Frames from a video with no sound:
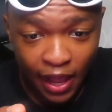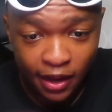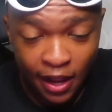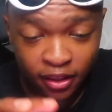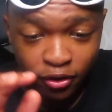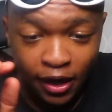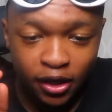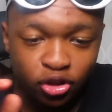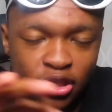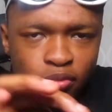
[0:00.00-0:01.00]
After you got
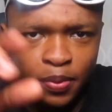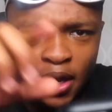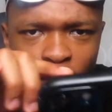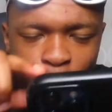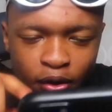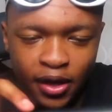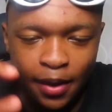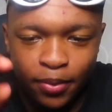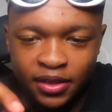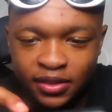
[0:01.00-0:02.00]
the transparent one,
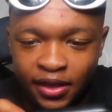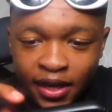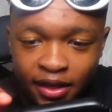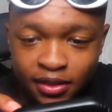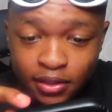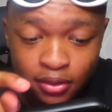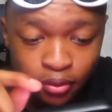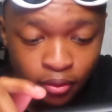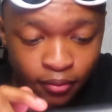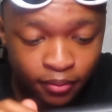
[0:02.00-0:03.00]
press next.
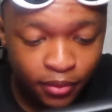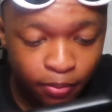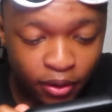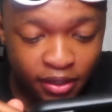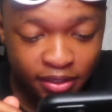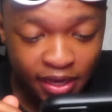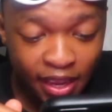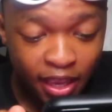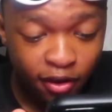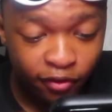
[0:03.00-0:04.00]
Press
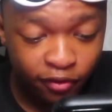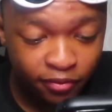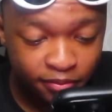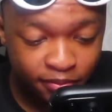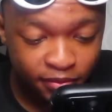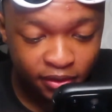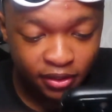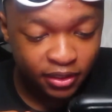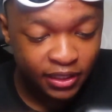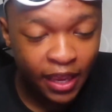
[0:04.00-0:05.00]
save,
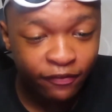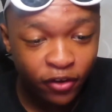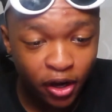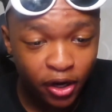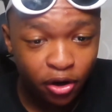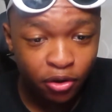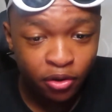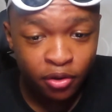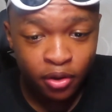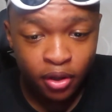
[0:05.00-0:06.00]
save photo,
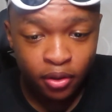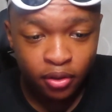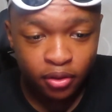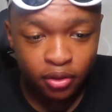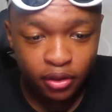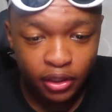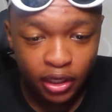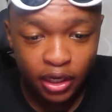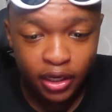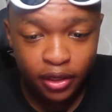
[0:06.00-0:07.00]

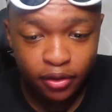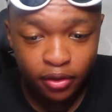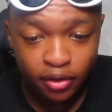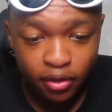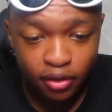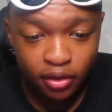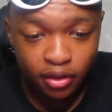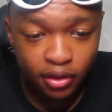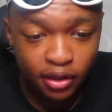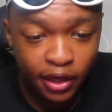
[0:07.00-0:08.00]
done,
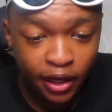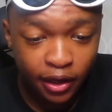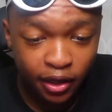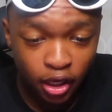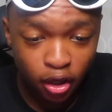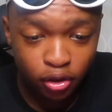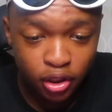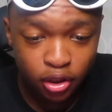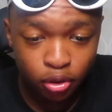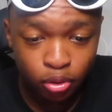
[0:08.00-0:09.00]
and go
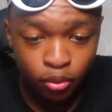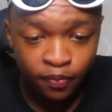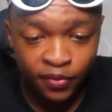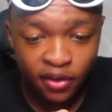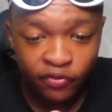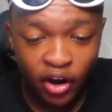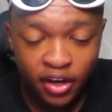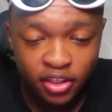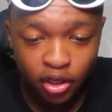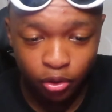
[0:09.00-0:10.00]
to
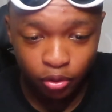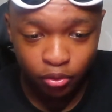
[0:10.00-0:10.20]
Fonto.